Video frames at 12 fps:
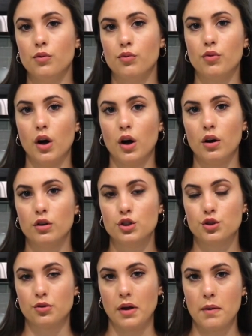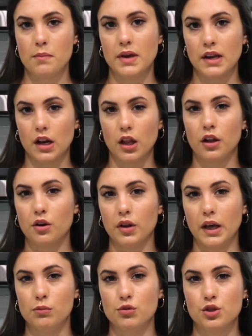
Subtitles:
raw shrimp in a lot of lime